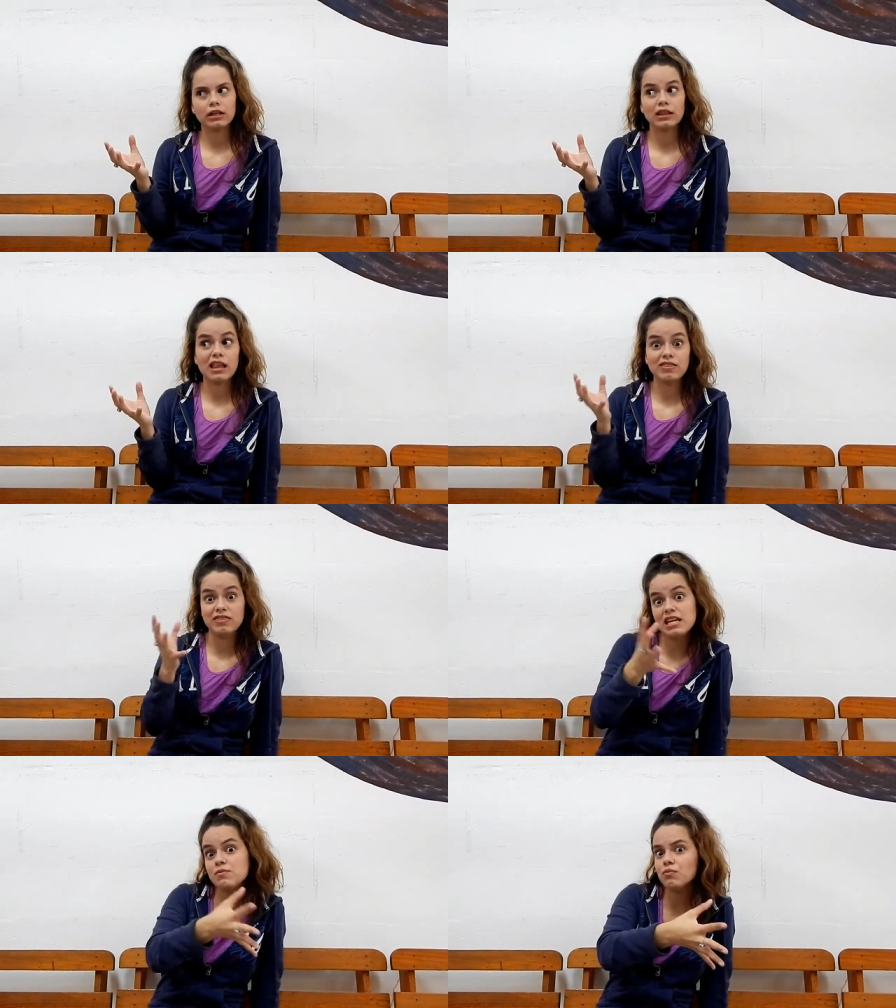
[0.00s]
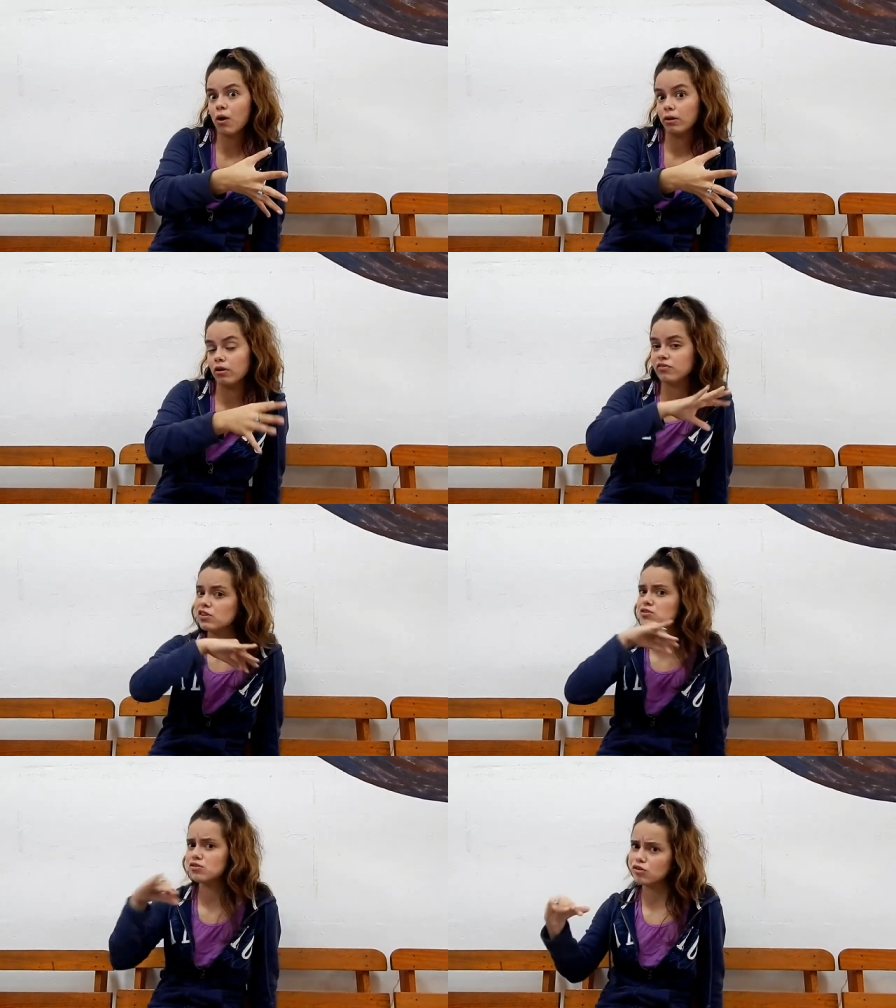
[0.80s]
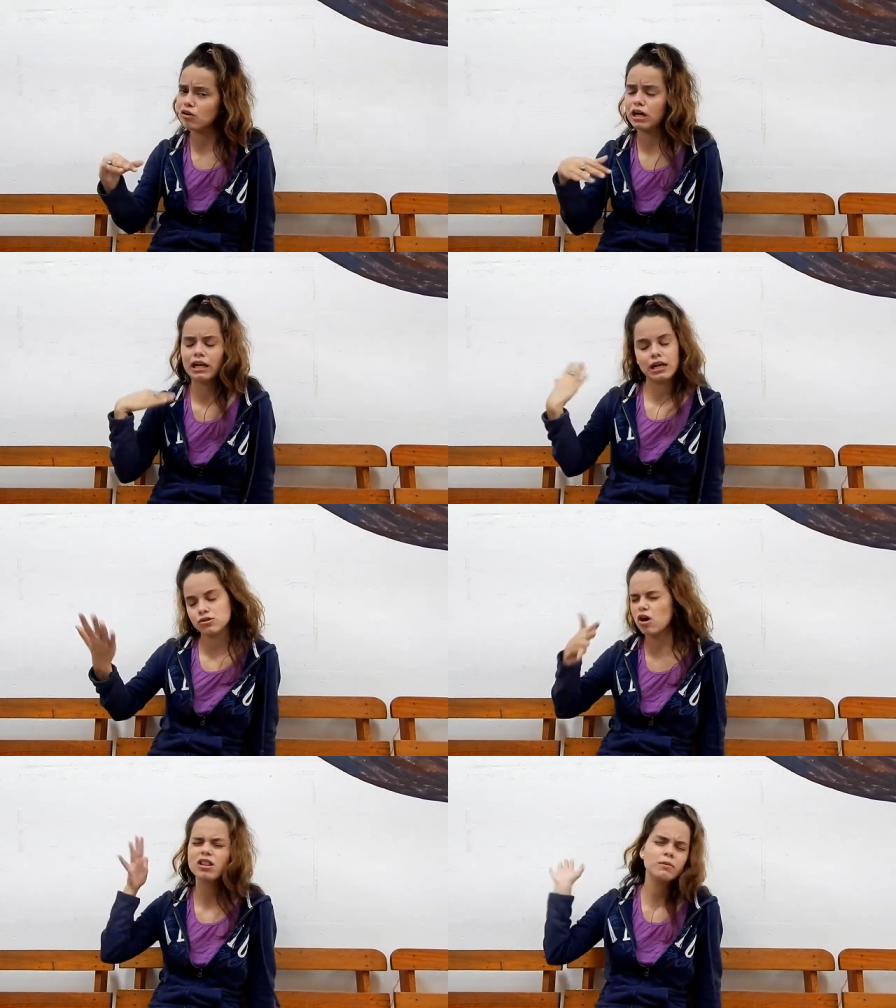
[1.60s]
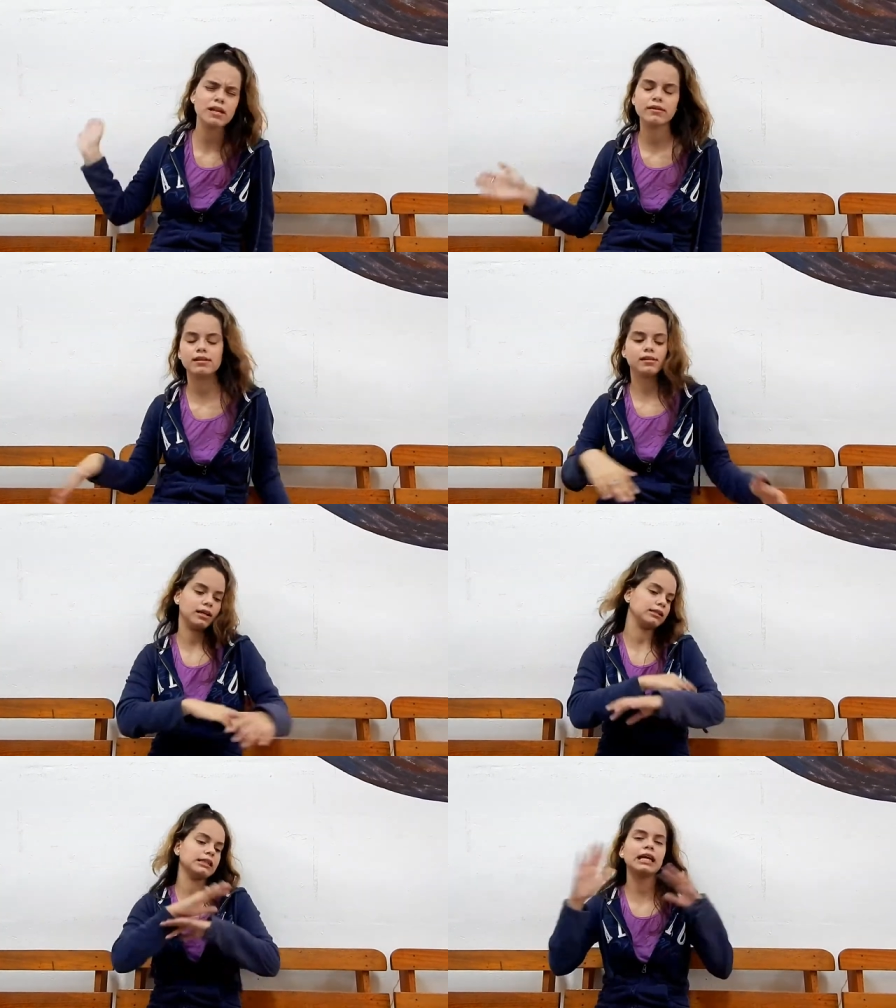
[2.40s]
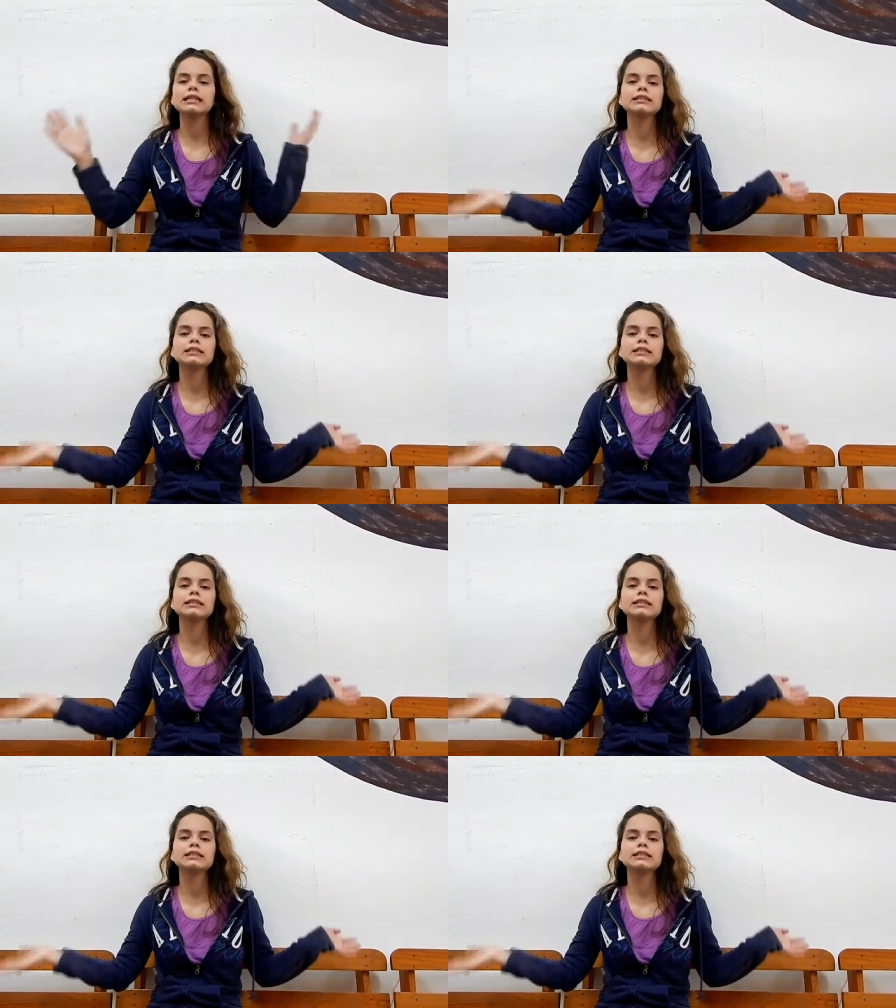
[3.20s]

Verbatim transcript: the demon of the story and he's all about things and he's